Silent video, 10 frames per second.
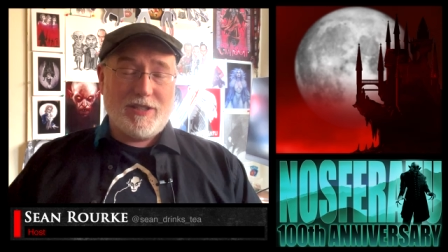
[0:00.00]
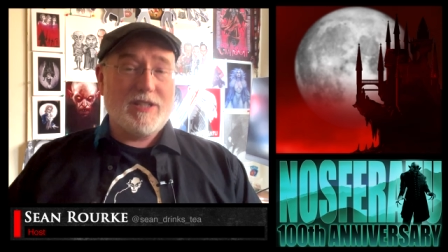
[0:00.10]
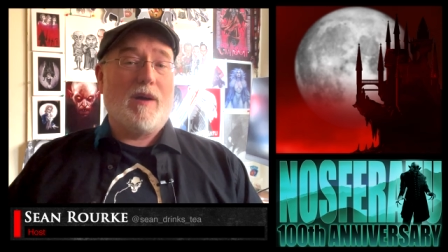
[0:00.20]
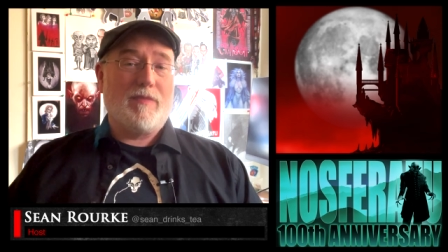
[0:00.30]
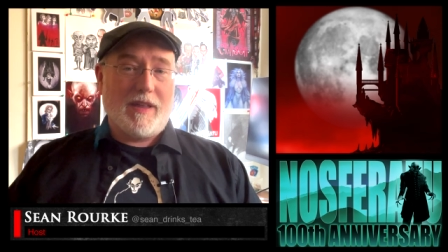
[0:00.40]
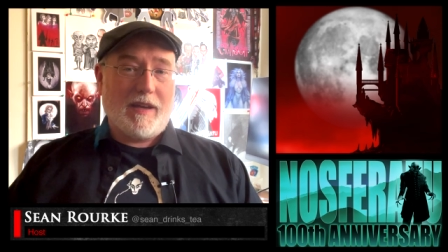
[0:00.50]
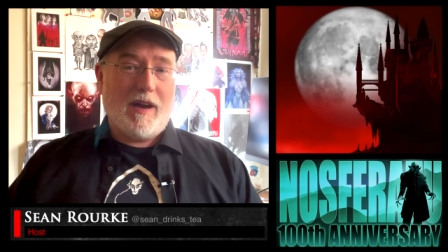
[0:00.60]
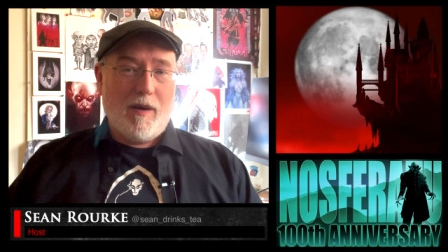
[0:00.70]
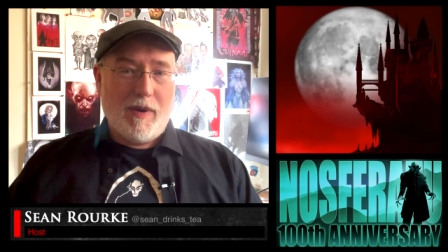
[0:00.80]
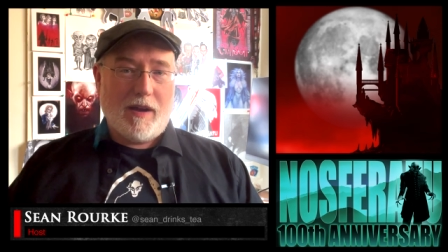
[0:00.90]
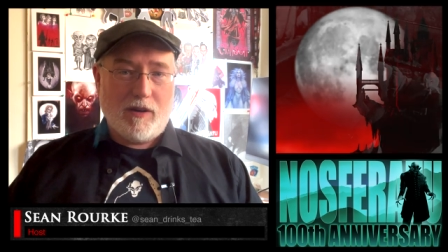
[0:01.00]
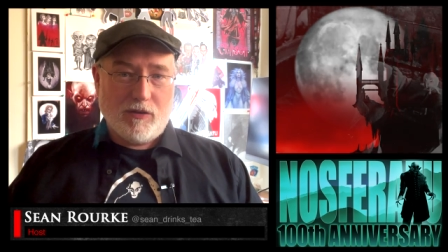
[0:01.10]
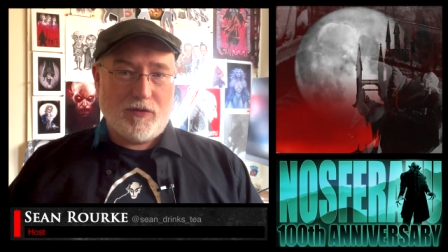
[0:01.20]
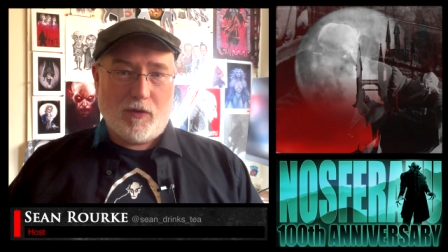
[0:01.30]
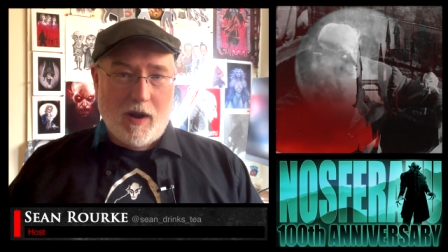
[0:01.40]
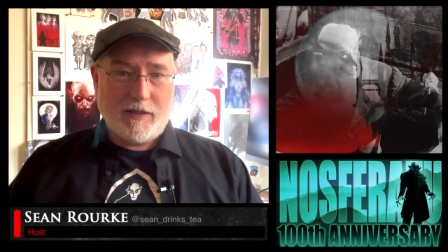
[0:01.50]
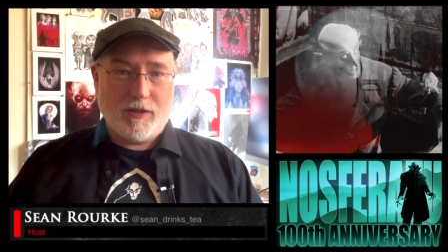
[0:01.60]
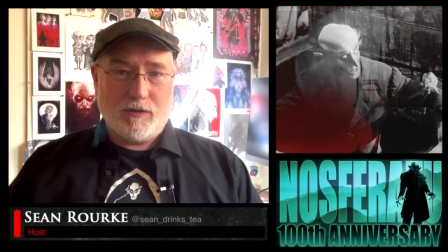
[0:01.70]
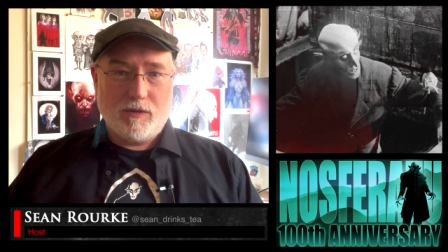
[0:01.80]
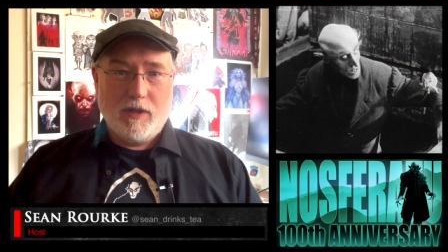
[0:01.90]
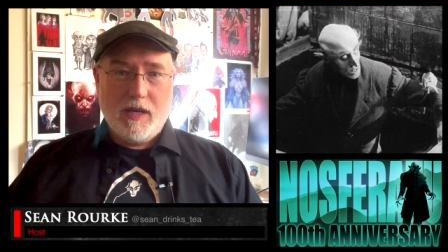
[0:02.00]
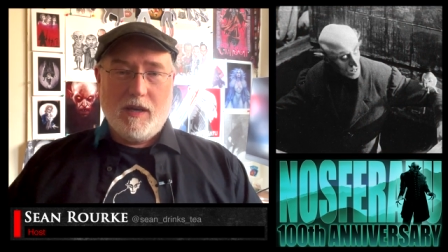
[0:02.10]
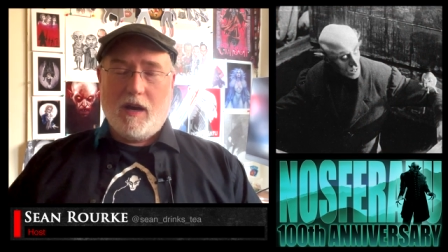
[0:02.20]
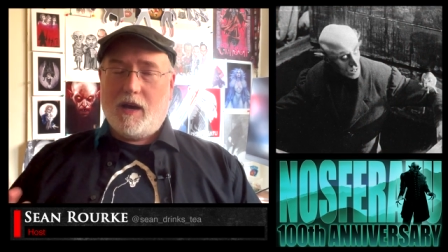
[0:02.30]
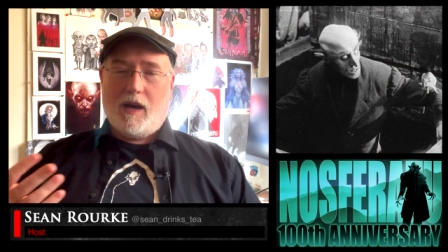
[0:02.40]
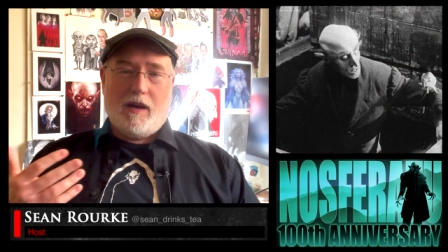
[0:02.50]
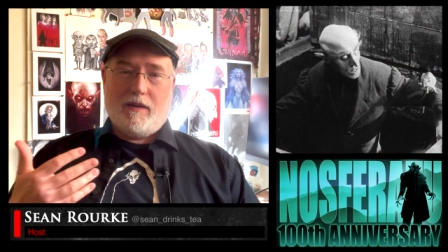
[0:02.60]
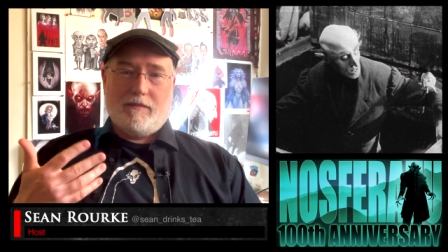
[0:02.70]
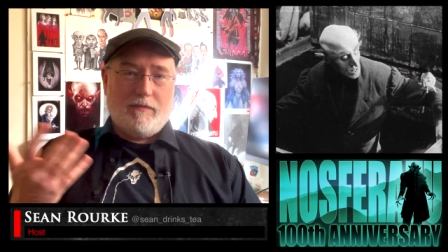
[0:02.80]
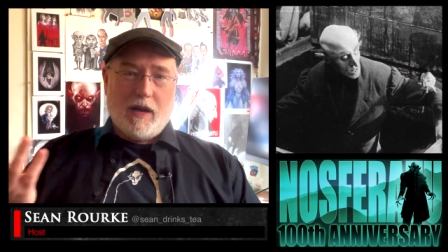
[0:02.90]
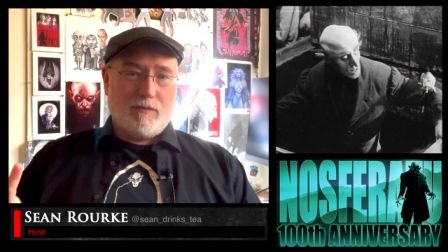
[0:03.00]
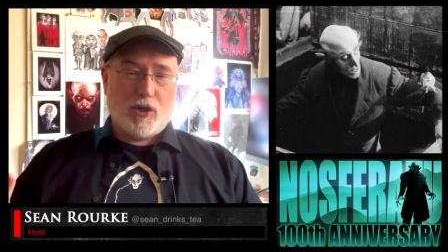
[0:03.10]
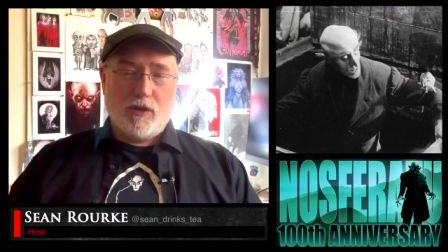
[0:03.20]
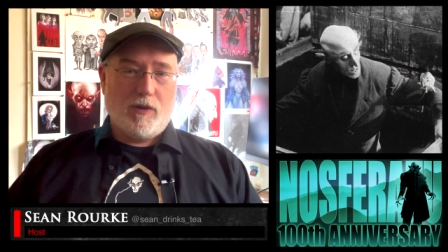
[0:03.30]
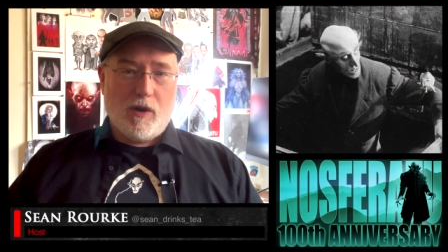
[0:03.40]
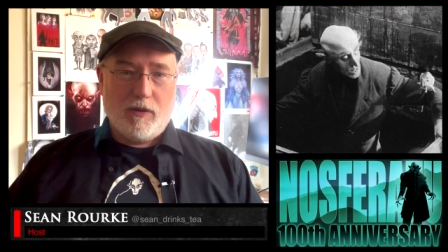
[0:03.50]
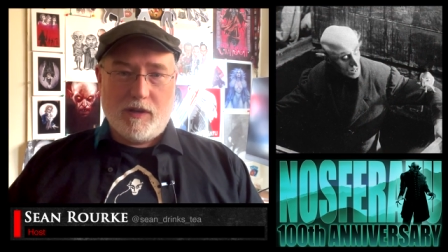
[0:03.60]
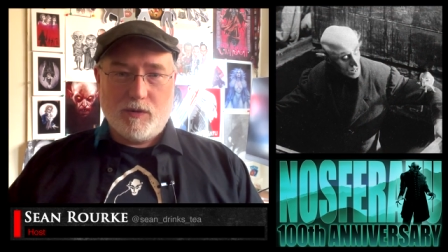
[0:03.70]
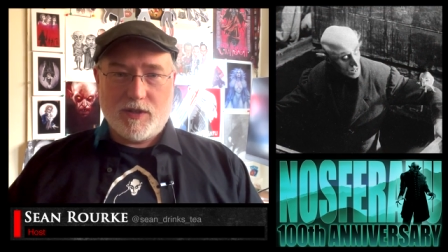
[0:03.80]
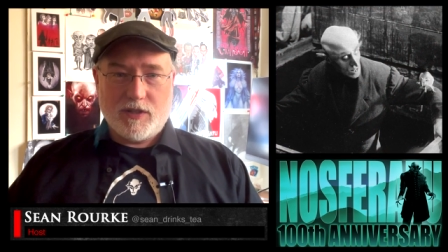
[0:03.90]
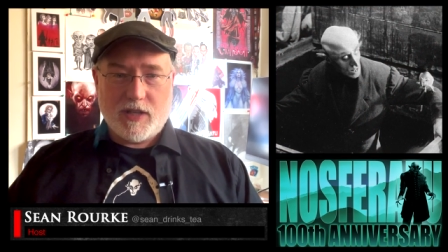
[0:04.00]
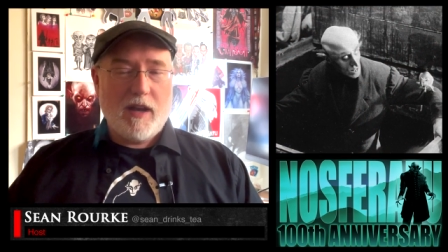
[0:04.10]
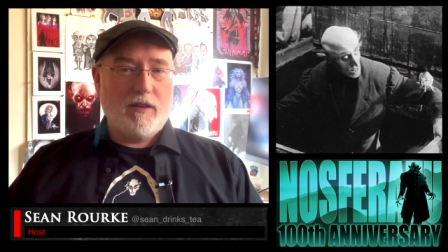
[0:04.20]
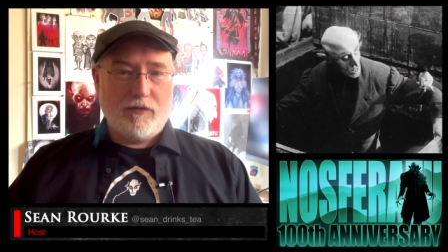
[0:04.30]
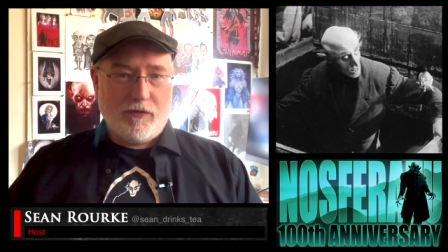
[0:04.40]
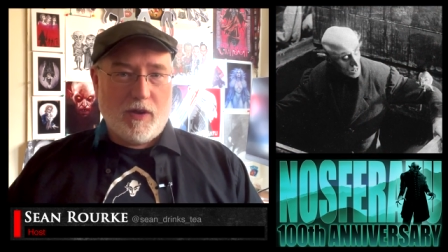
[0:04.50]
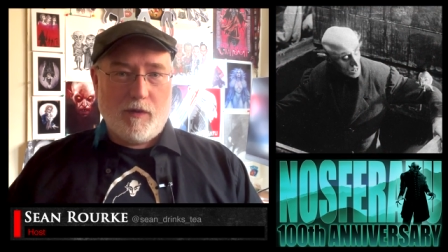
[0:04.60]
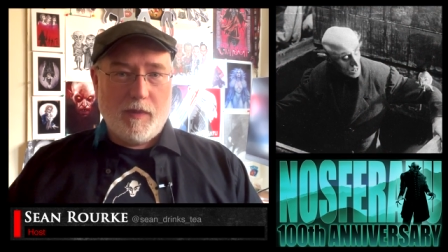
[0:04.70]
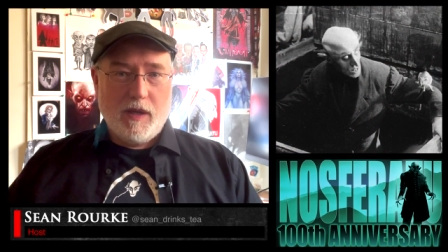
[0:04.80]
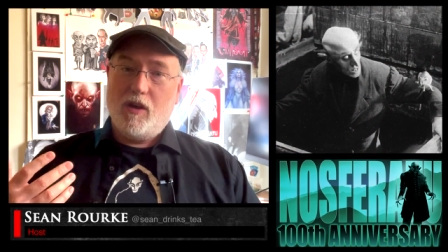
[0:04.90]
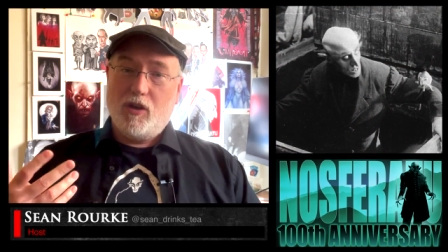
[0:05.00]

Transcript: something about Nosferatu. Uh, I'm sure you know that it was a silent film.